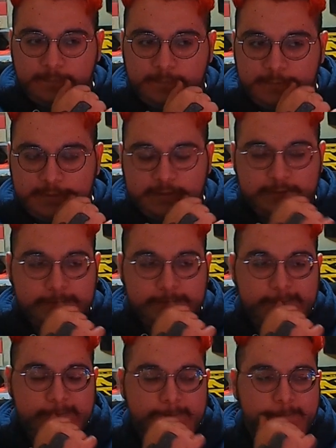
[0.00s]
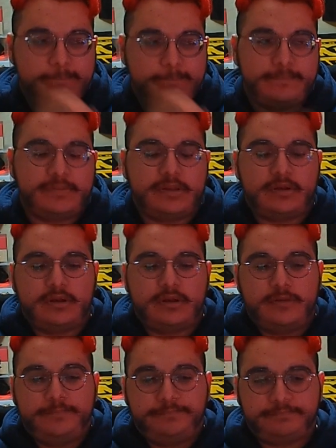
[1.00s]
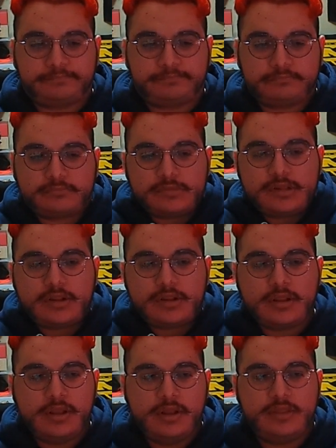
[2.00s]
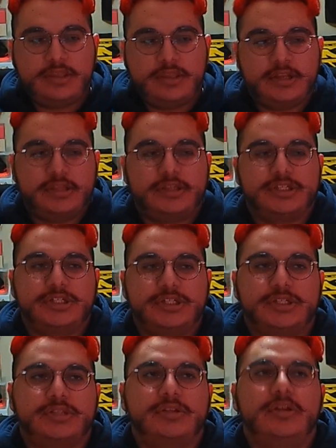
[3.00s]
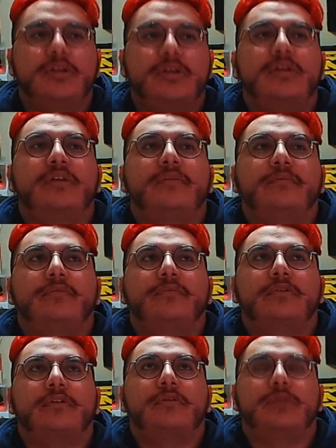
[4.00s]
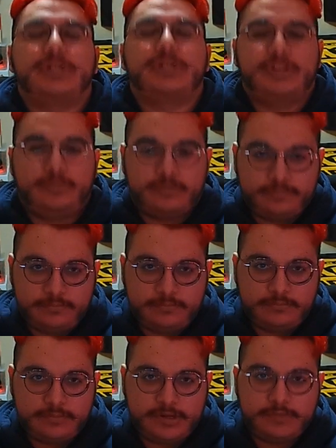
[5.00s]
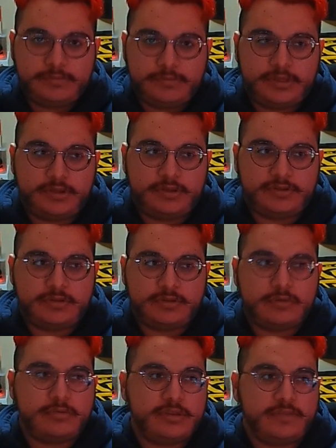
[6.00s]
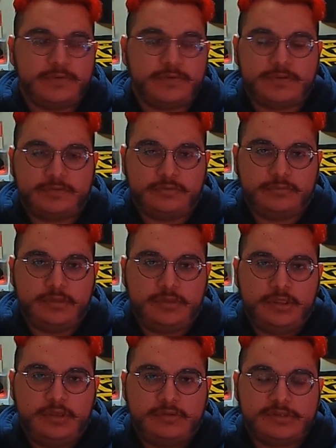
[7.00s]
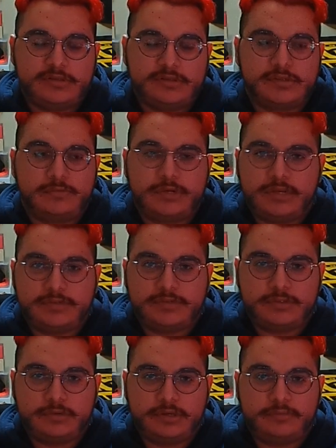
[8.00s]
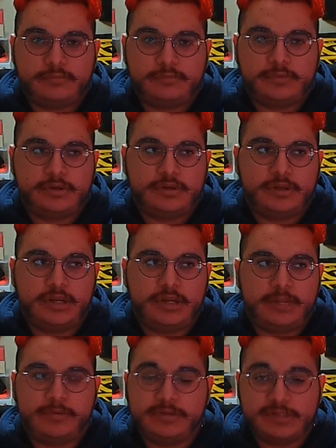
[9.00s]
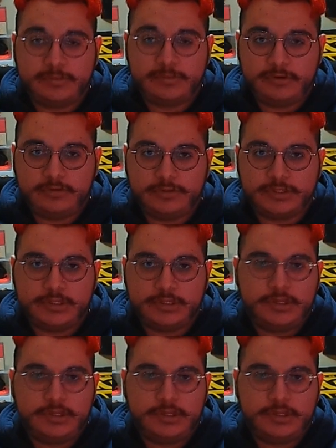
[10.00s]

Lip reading: Like I said, um, the ending is just questionable, right? Because the whole point of the first film was that it was a one-off story in a completely separate universe.